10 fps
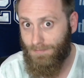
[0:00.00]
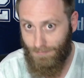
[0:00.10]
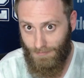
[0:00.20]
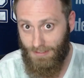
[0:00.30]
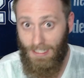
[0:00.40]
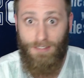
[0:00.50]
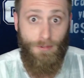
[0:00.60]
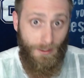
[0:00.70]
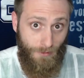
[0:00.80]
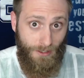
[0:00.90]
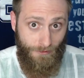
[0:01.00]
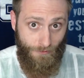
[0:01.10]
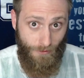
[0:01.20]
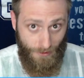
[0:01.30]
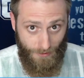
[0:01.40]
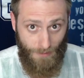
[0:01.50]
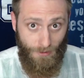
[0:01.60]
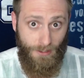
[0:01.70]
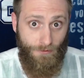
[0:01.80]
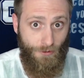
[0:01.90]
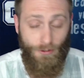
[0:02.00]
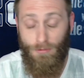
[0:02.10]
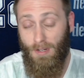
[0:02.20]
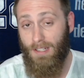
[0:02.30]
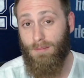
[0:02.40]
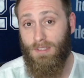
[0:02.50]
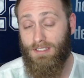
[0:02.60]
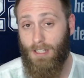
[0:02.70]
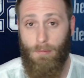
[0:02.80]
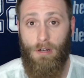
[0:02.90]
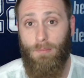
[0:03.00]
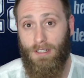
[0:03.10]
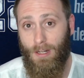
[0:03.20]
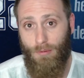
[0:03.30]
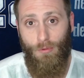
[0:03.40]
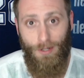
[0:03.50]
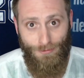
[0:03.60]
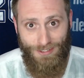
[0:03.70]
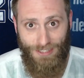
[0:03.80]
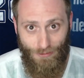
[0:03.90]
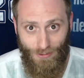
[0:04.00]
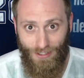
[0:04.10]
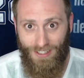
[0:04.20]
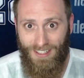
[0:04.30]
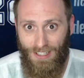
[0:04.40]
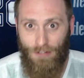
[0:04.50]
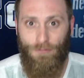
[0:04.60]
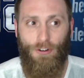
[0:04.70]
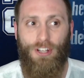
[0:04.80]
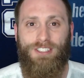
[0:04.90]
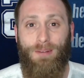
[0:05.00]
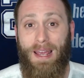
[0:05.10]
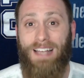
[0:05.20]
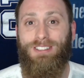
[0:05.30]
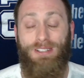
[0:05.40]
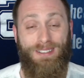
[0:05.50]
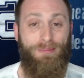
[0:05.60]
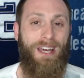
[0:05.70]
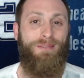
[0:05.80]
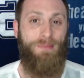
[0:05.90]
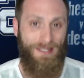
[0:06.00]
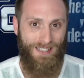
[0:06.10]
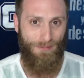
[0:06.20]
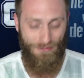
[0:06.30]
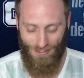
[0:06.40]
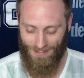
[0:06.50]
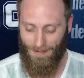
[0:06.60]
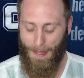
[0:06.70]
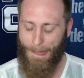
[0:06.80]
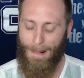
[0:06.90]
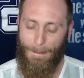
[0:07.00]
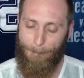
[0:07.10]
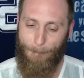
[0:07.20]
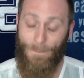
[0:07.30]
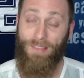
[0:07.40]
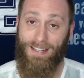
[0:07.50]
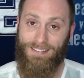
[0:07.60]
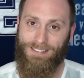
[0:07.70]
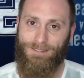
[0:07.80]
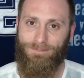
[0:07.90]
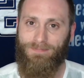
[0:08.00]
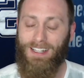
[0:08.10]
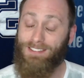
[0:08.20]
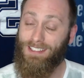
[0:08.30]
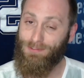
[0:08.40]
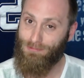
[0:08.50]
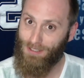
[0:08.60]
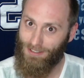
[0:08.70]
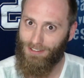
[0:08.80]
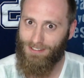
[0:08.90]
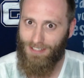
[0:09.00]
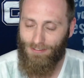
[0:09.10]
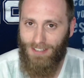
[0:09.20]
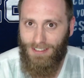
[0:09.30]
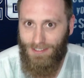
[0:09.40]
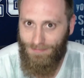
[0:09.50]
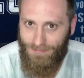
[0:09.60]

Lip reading: Because that's what I'm looking for. I'm looking for you to randomly sub out my number one receiver for some asshole at the bottom of my depth chart. Thanks. That's really good stuff, guys.